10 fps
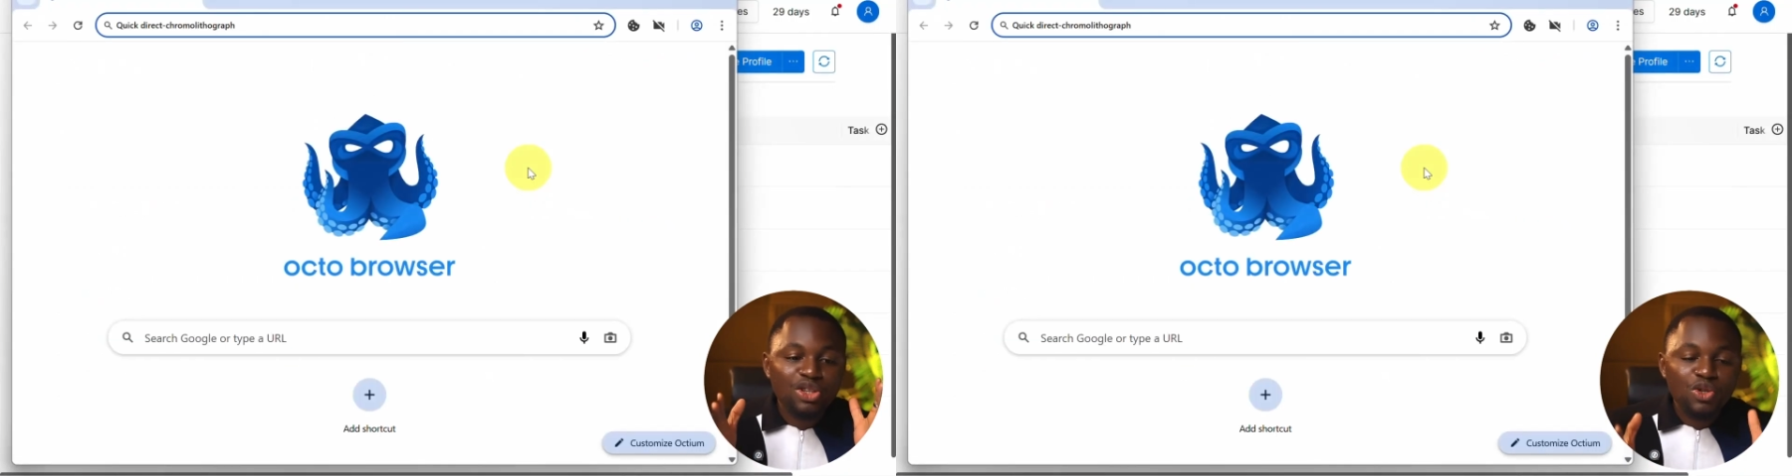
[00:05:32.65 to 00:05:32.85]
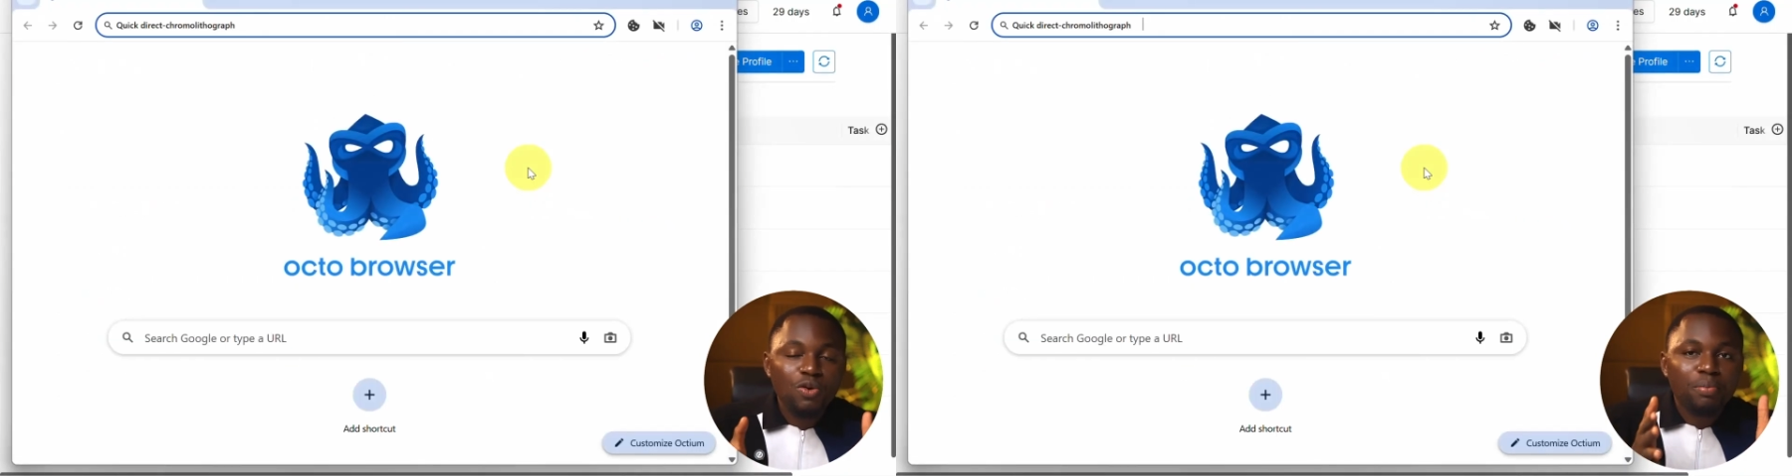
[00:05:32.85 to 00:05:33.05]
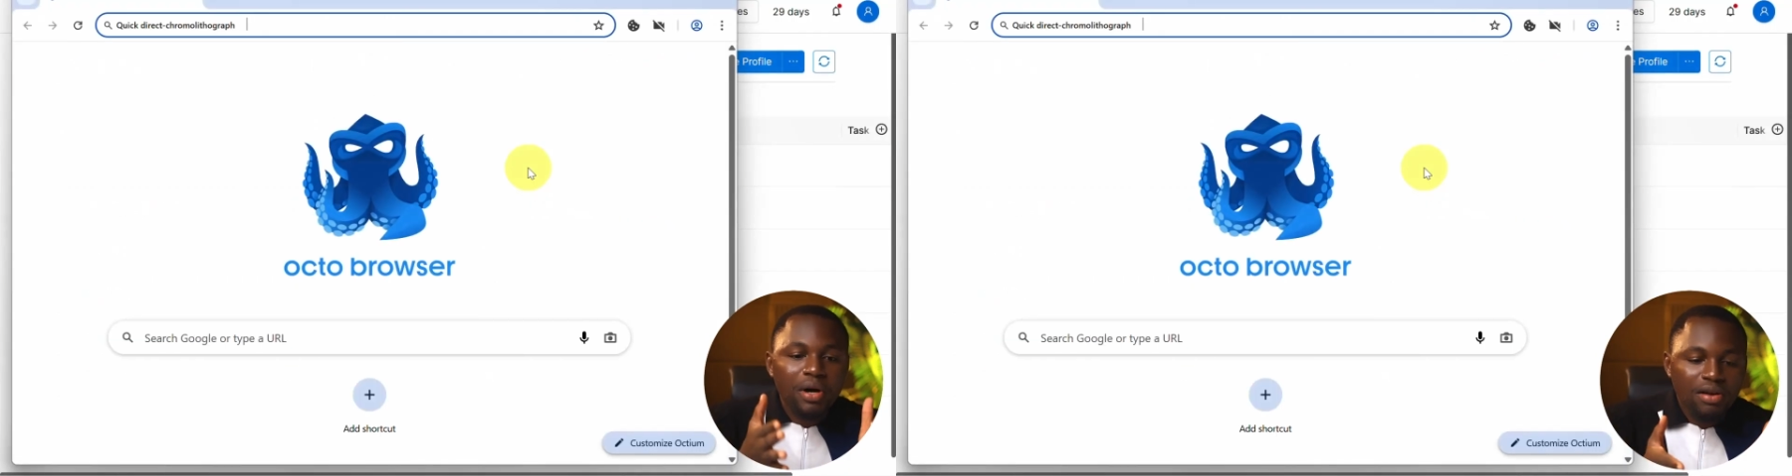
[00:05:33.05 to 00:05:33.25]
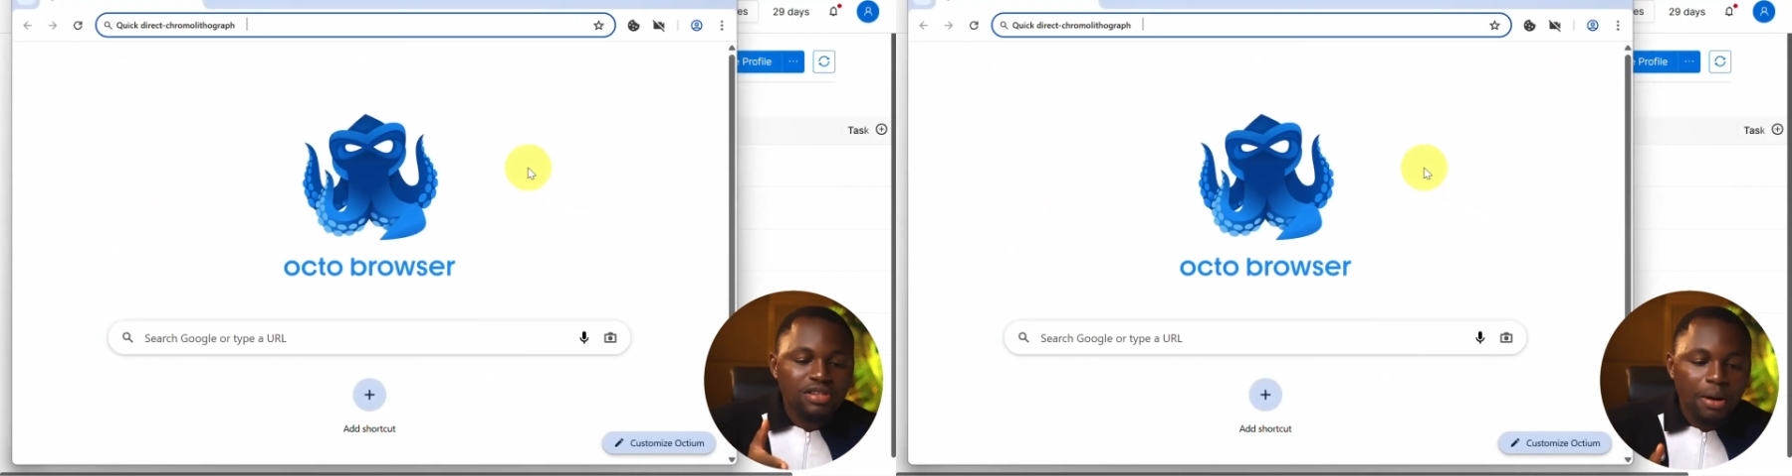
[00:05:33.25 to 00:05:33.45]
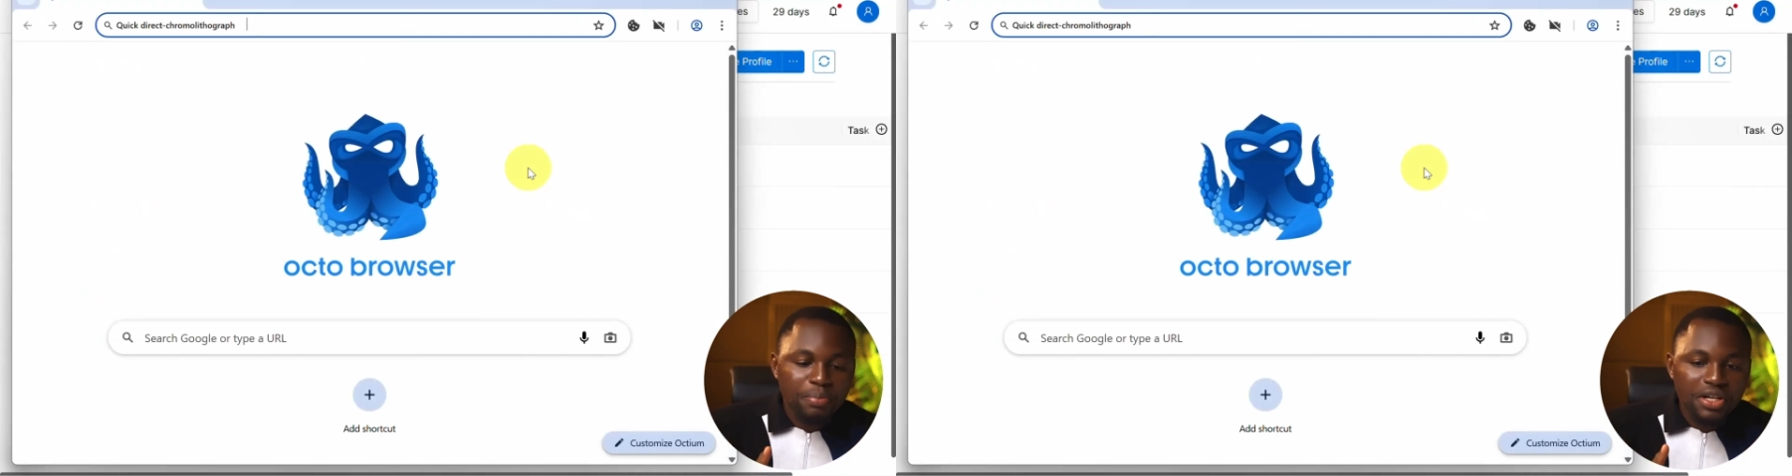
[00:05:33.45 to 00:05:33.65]
new
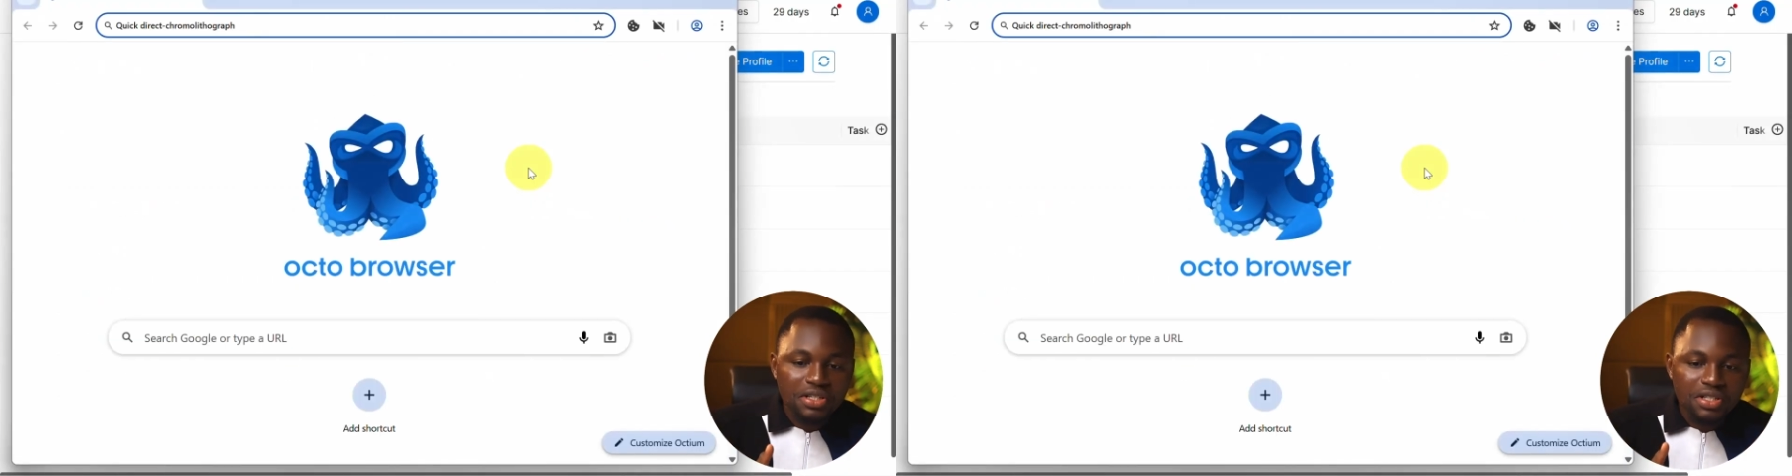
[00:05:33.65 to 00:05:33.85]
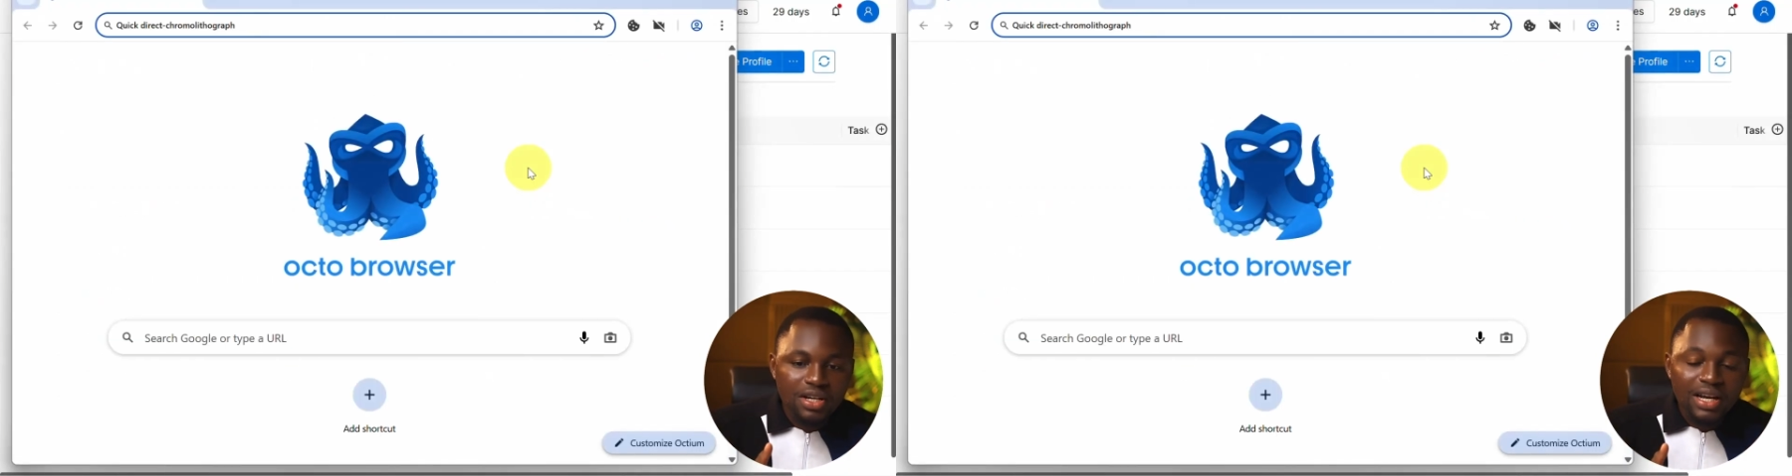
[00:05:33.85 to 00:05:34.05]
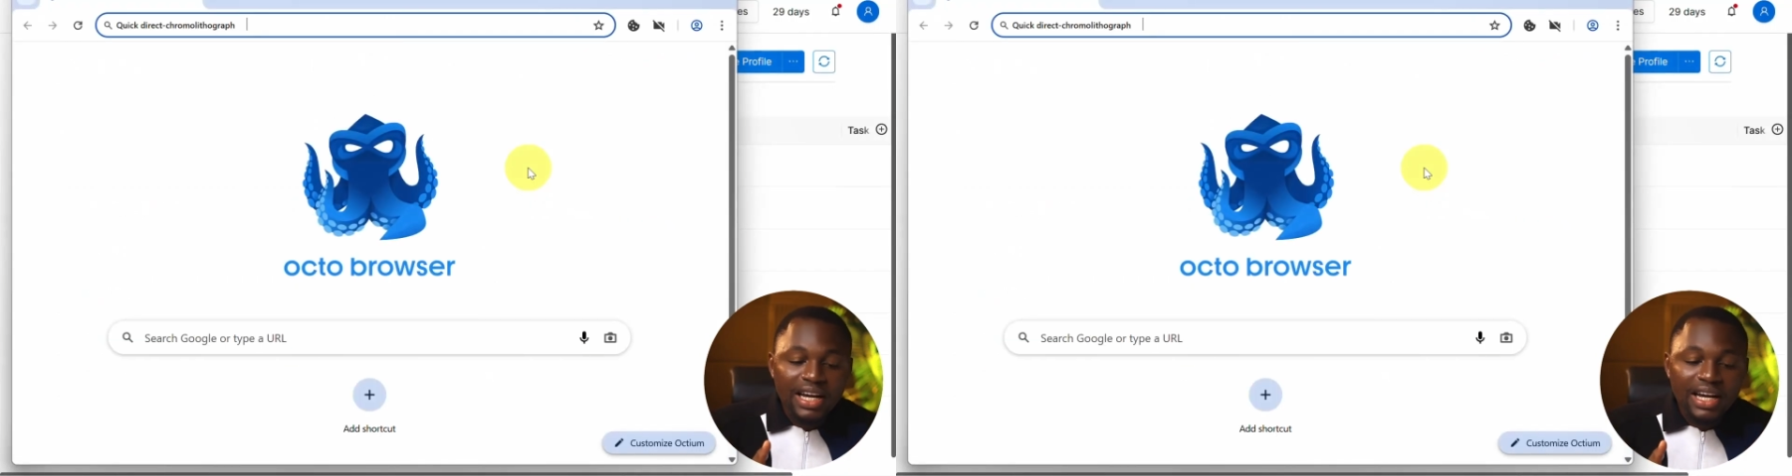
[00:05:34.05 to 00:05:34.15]
browser page.